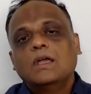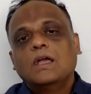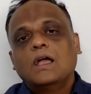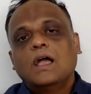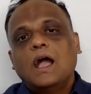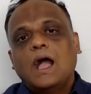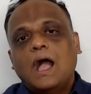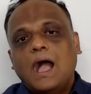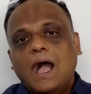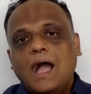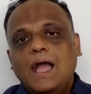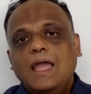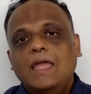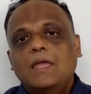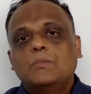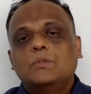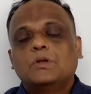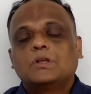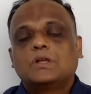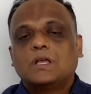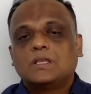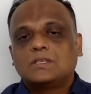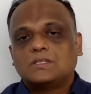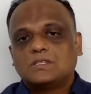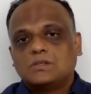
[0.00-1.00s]
I am a
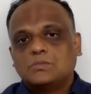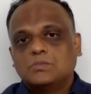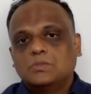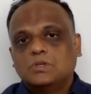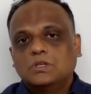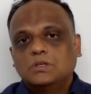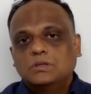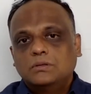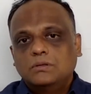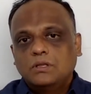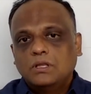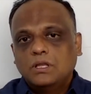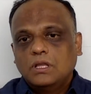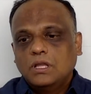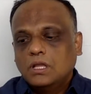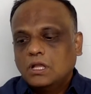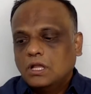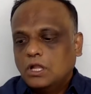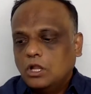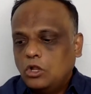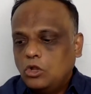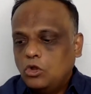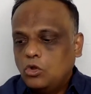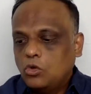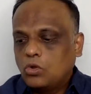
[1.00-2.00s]
customer
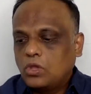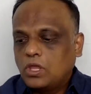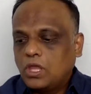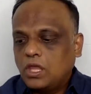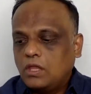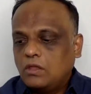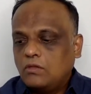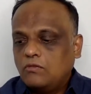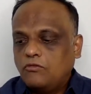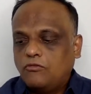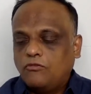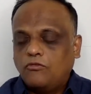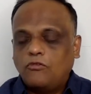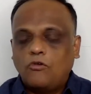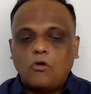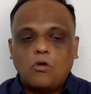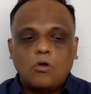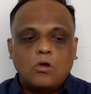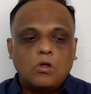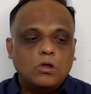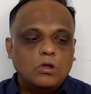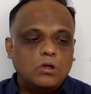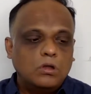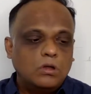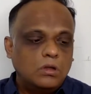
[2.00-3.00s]
looking
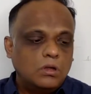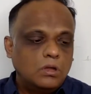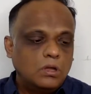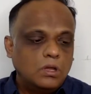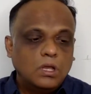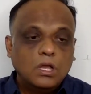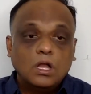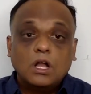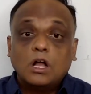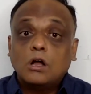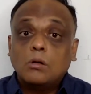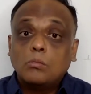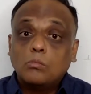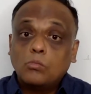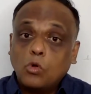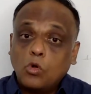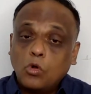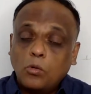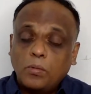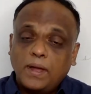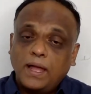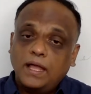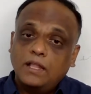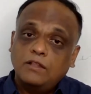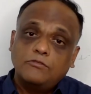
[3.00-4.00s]
for a
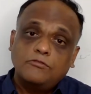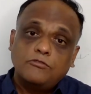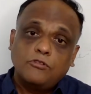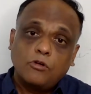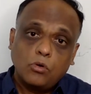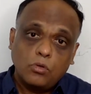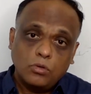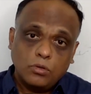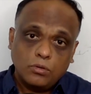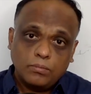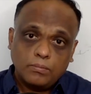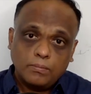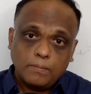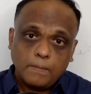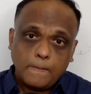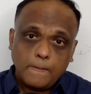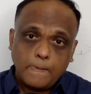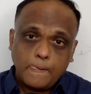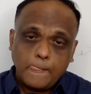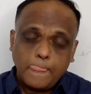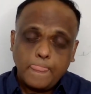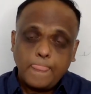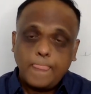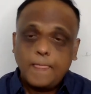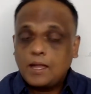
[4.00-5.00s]
mobile phone.
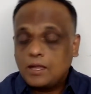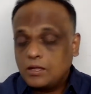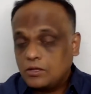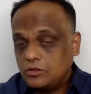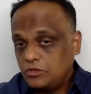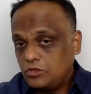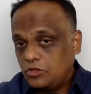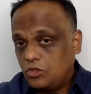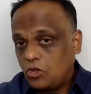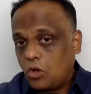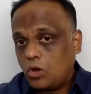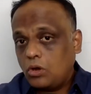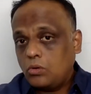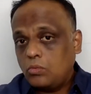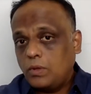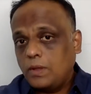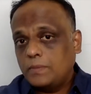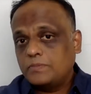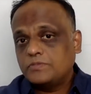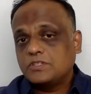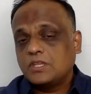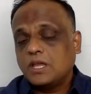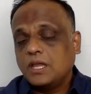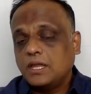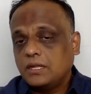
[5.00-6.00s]
Your
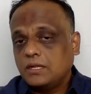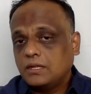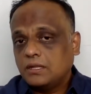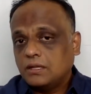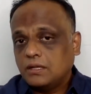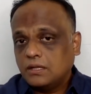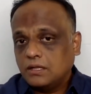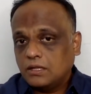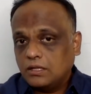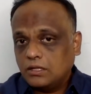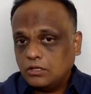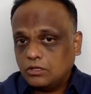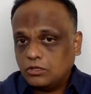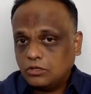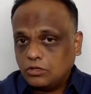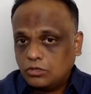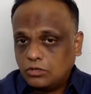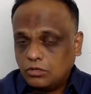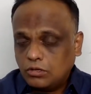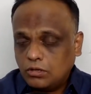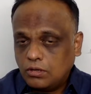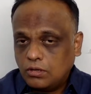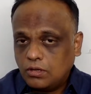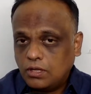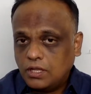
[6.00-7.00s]
website
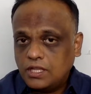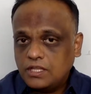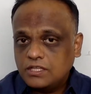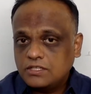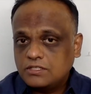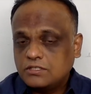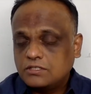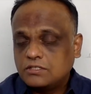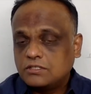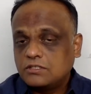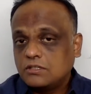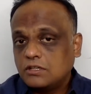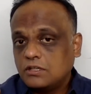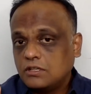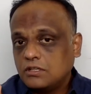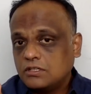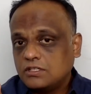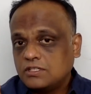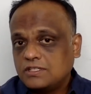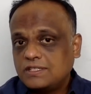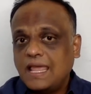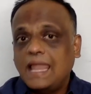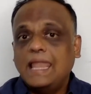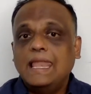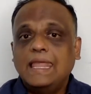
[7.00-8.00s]
is
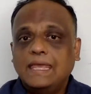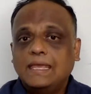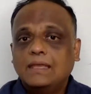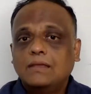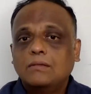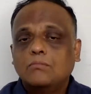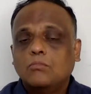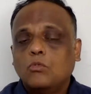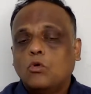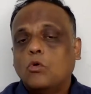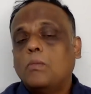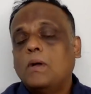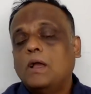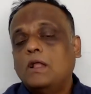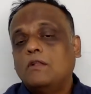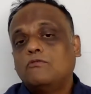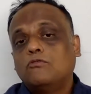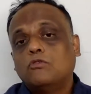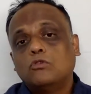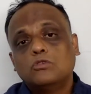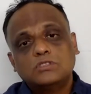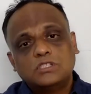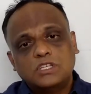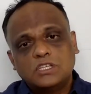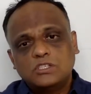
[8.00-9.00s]
selling mobile
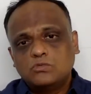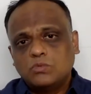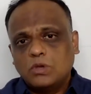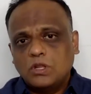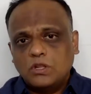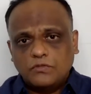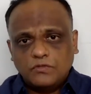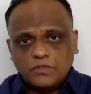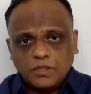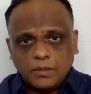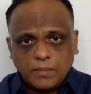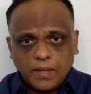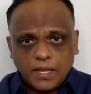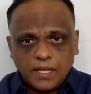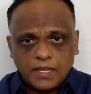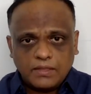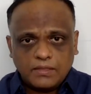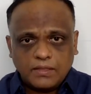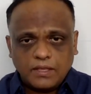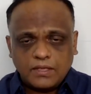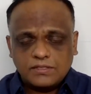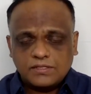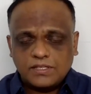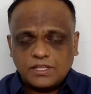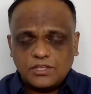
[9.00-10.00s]
phones as one of the many
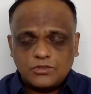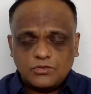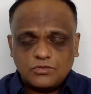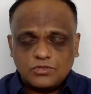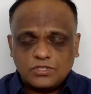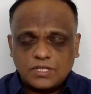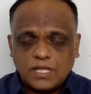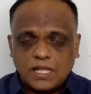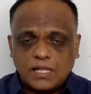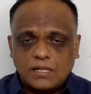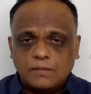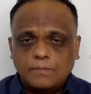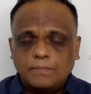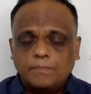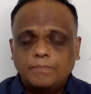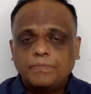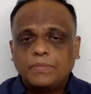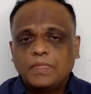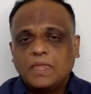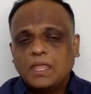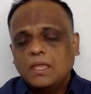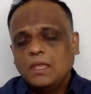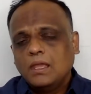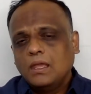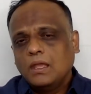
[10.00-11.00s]
things that you sell.
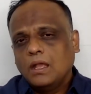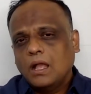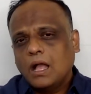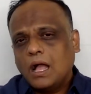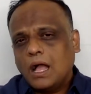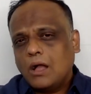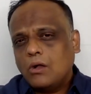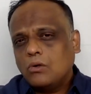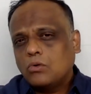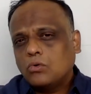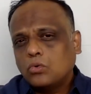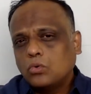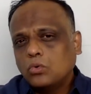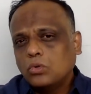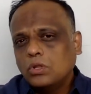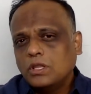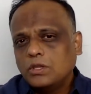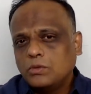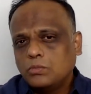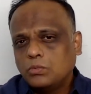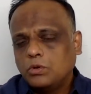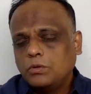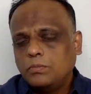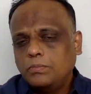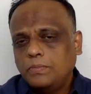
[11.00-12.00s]
How cool it
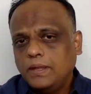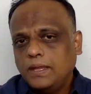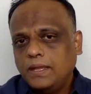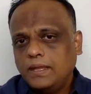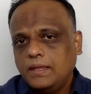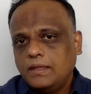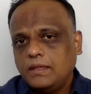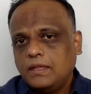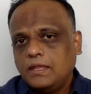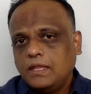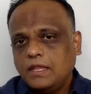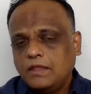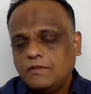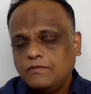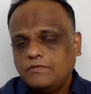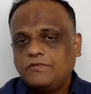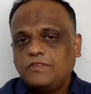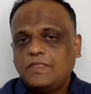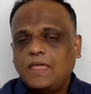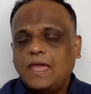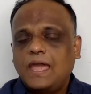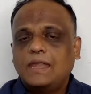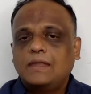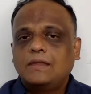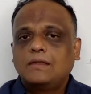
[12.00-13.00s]
would be if
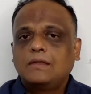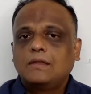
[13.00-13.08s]
that